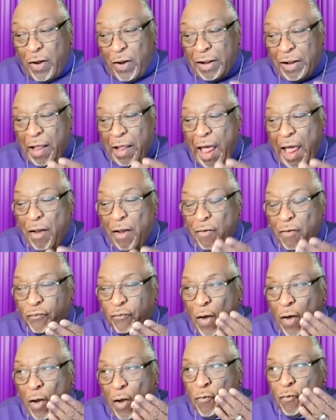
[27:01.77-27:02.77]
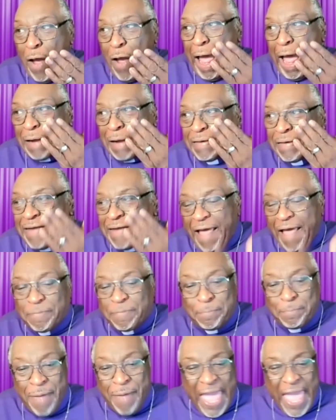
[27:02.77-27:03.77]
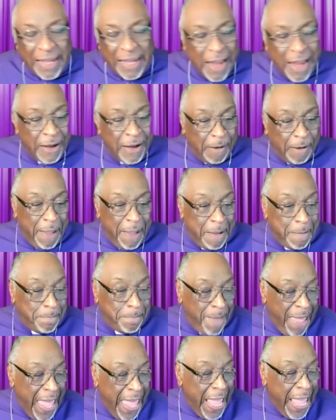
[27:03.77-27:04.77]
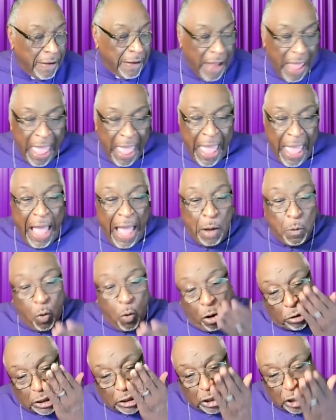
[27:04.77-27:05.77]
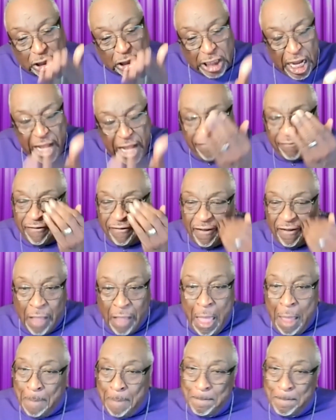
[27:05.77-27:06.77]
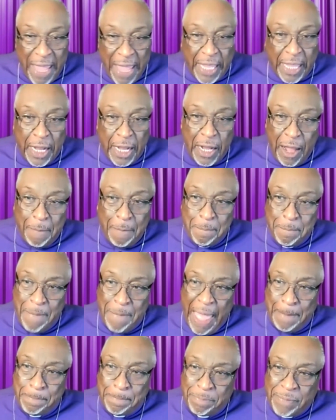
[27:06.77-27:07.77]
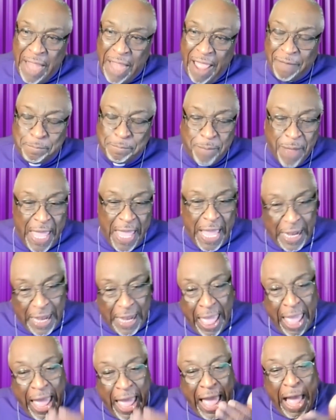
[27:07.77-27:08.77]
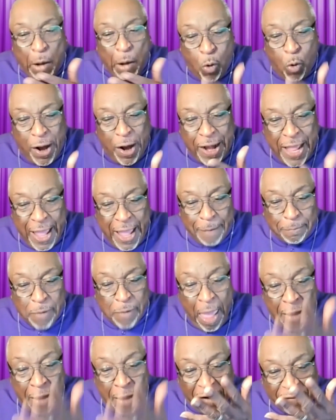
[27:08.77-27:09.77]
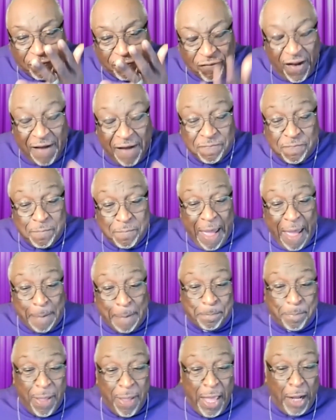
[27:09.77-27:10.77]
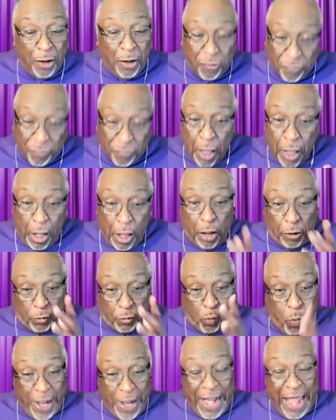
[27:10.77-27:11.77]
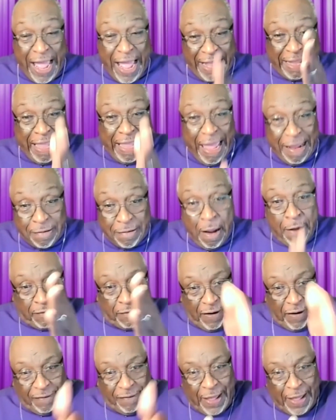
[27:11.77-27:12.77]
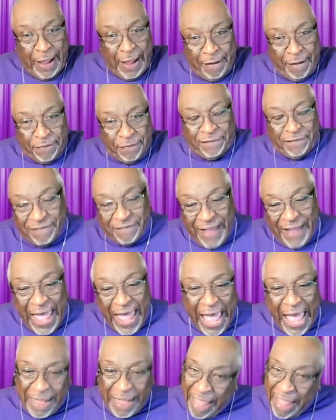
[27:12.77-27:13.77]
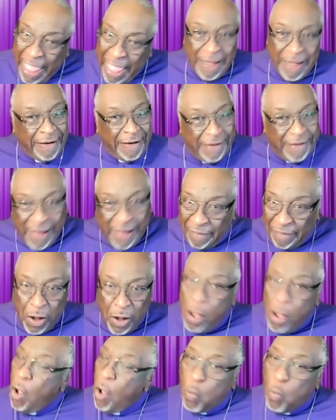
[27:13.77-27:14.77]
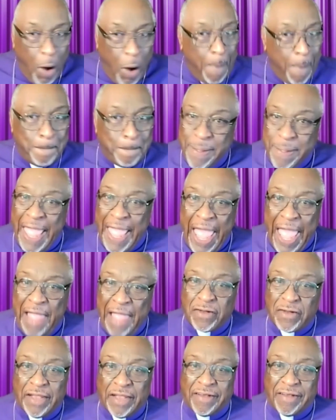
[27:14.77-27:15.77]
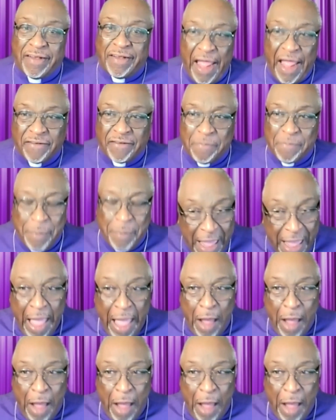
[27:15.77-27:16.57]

for God, for, for our deathbed to be made. I want Jesus making up my deathbed. I want him to fluff my pillows because when I get to the other side, the devil won't be able to touch me.